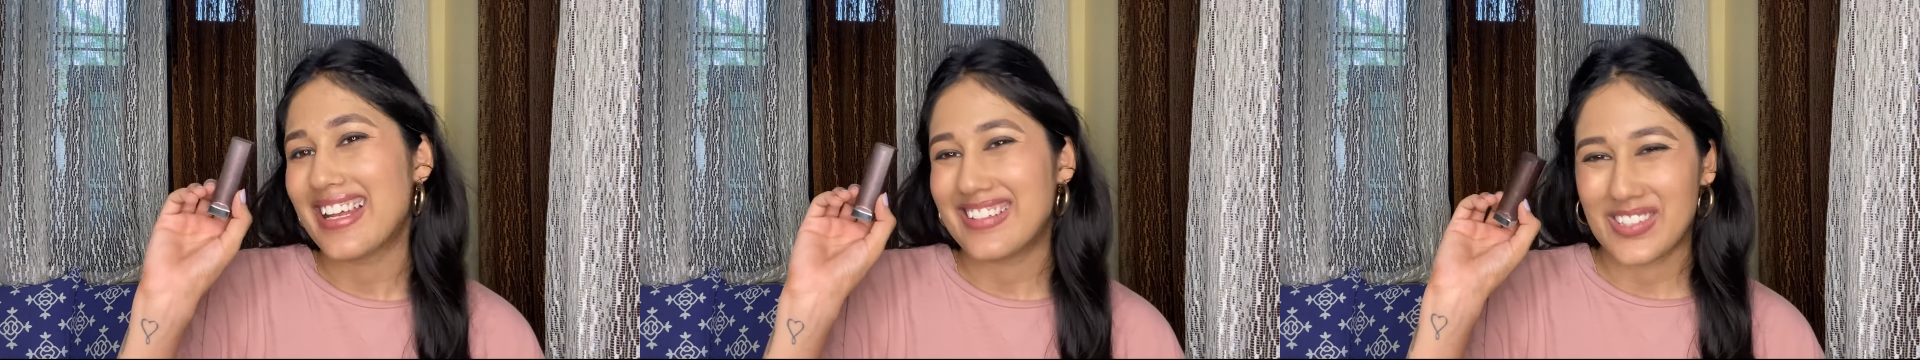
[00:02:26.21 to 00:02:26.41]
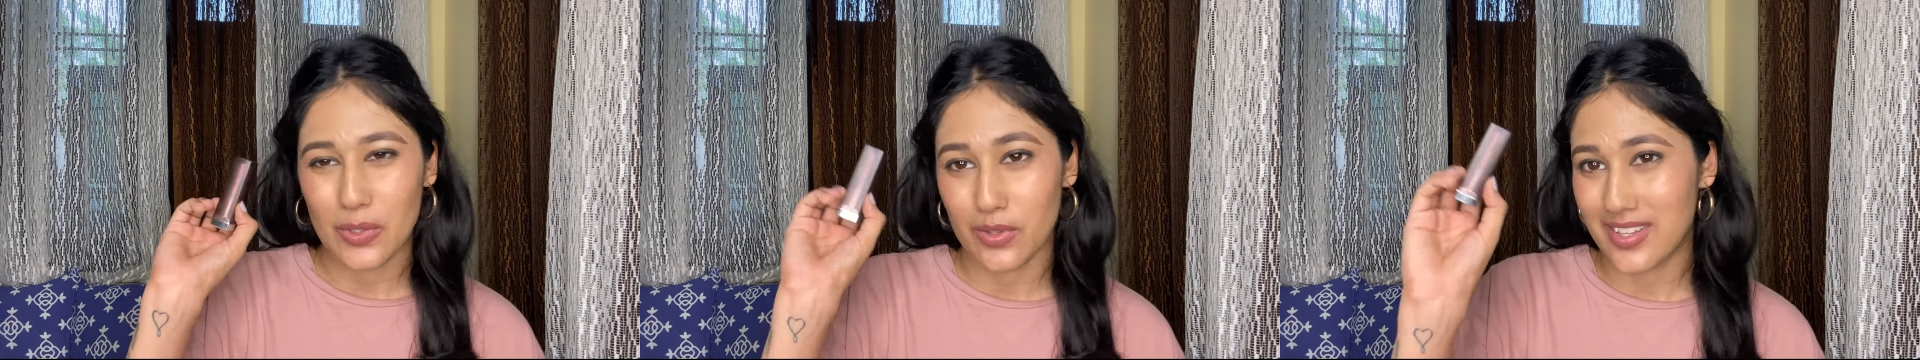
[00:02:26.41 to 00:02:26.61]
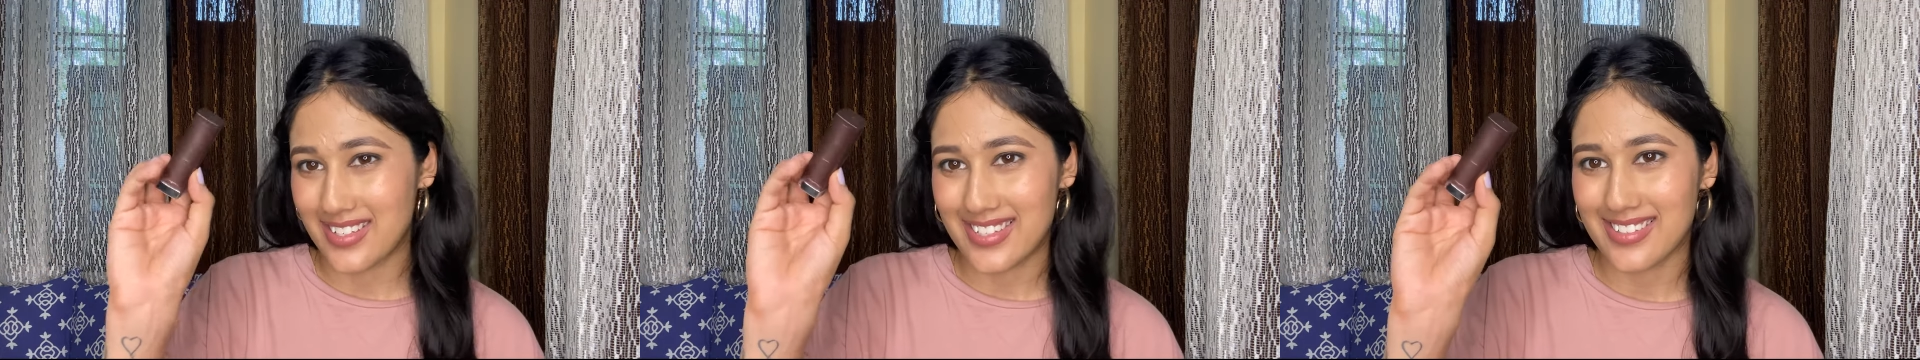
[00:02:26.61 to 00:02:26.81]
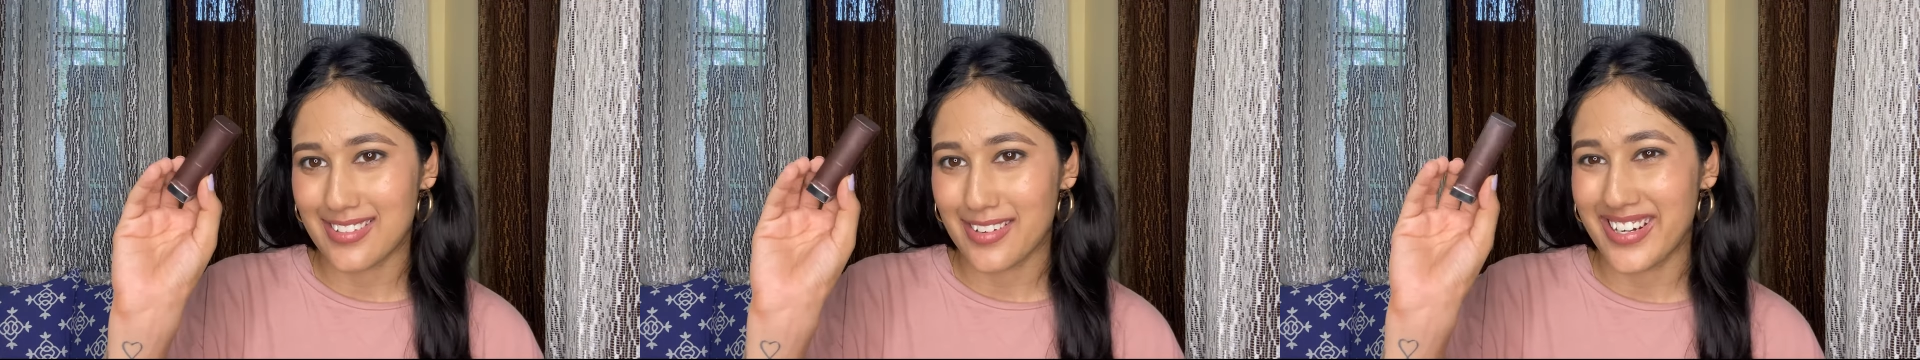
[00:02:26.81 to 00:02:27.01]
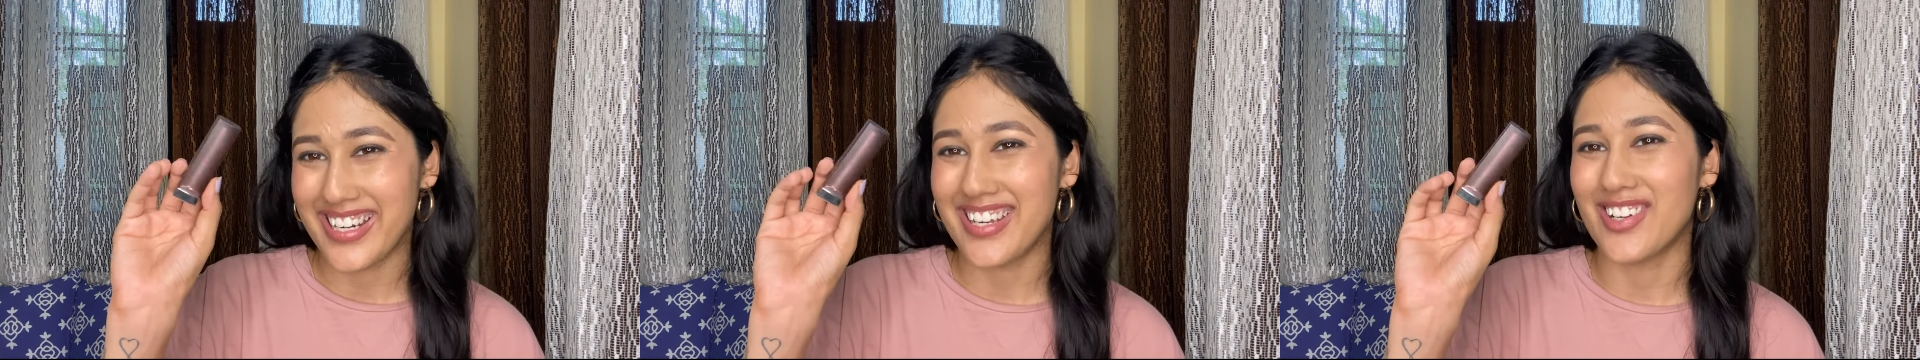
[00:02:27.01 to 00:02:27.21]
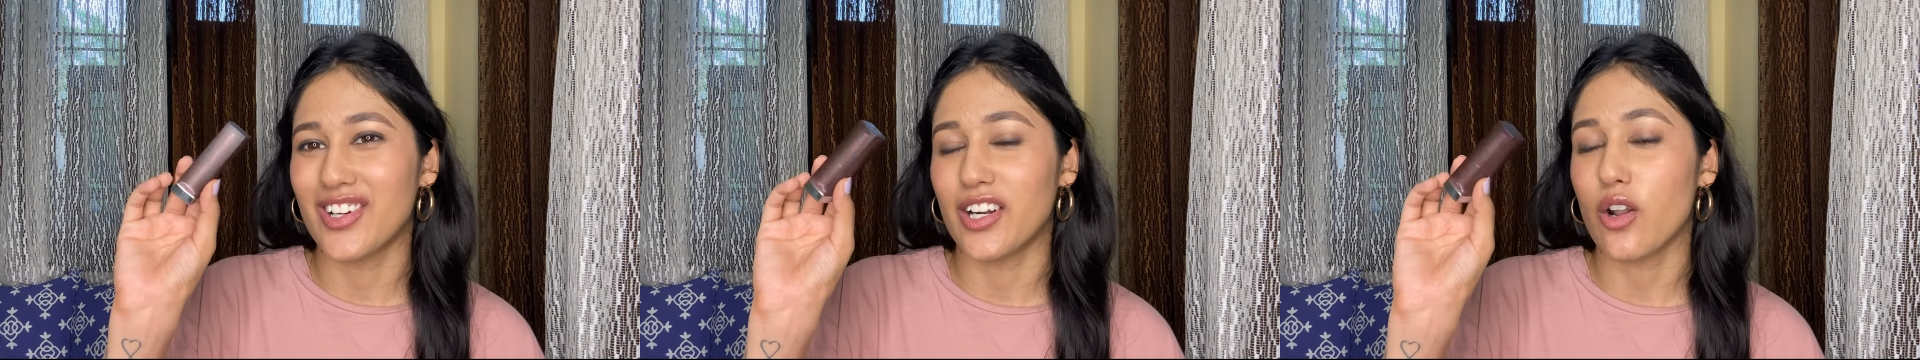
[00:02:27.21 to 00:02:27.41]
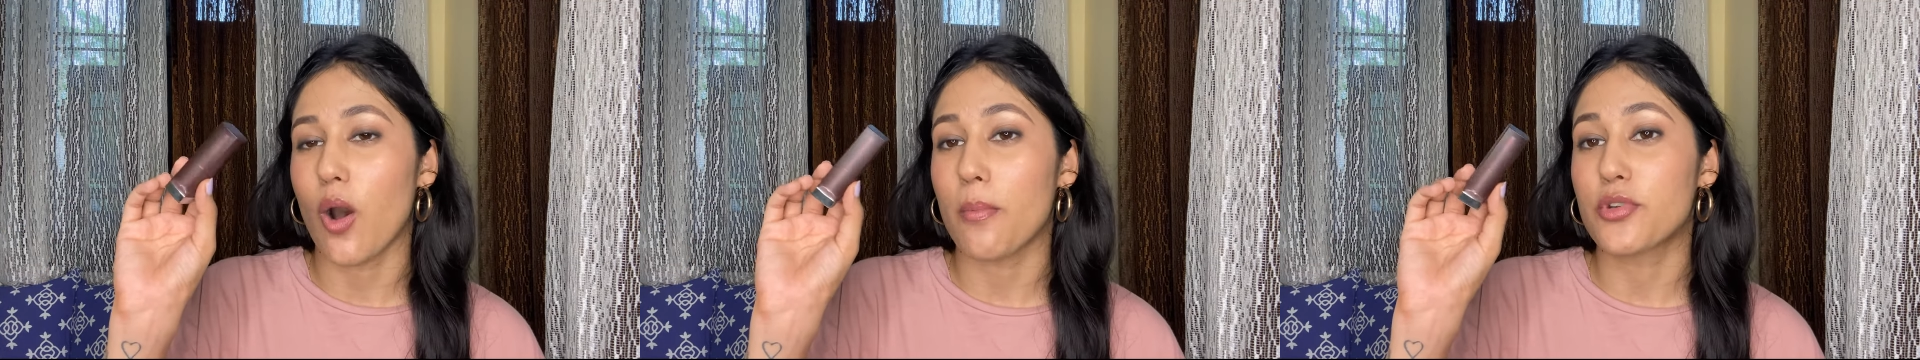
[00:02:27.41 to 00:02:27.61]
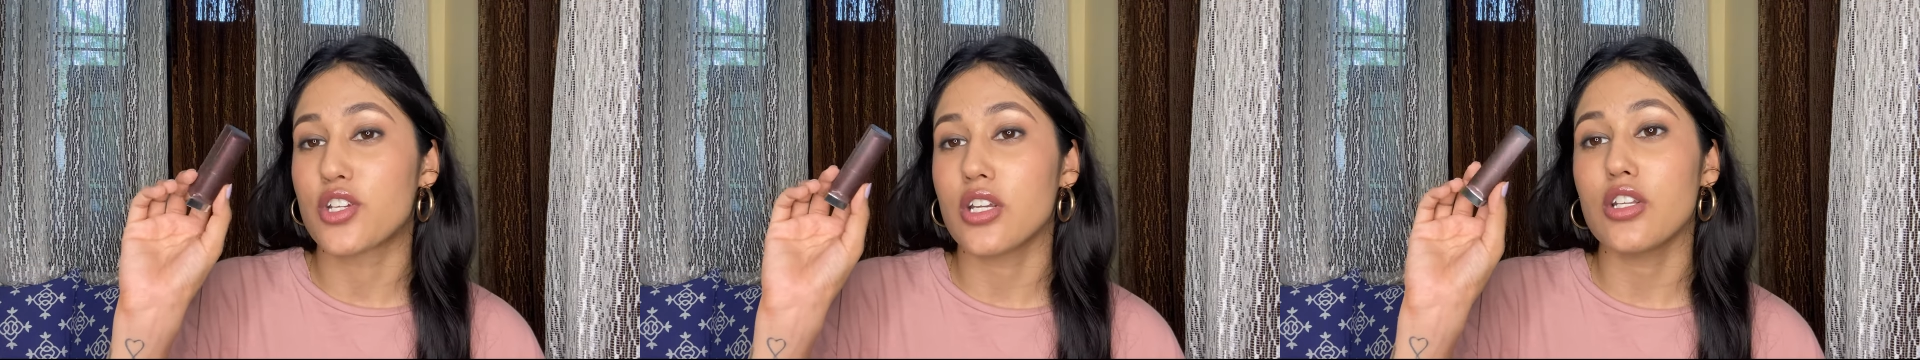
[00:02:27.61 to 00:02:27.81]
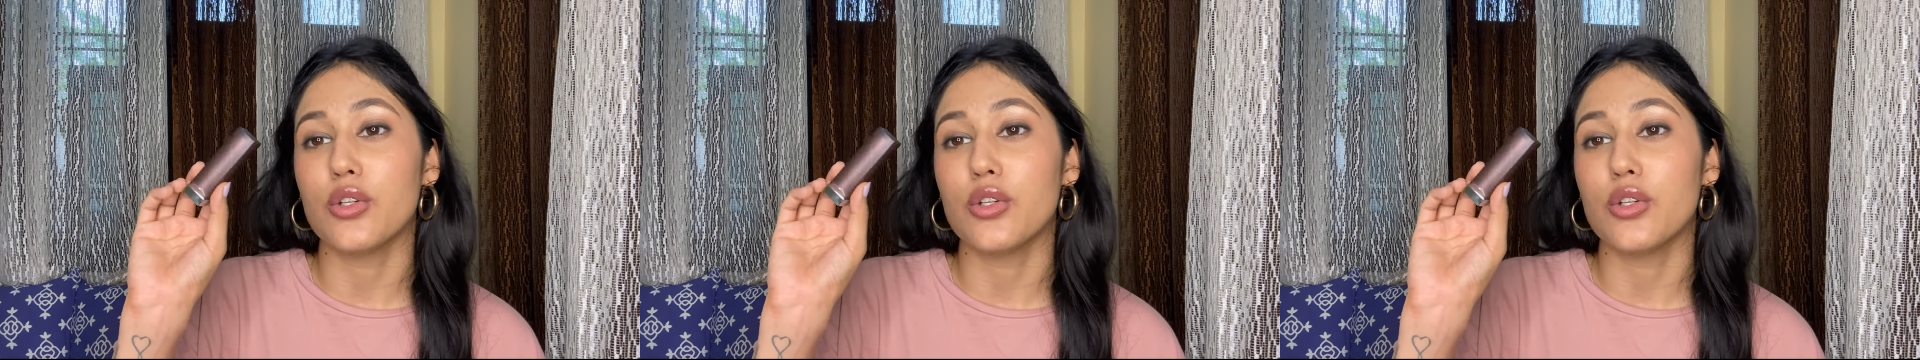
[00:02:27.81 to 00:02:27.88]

So this is a really good option.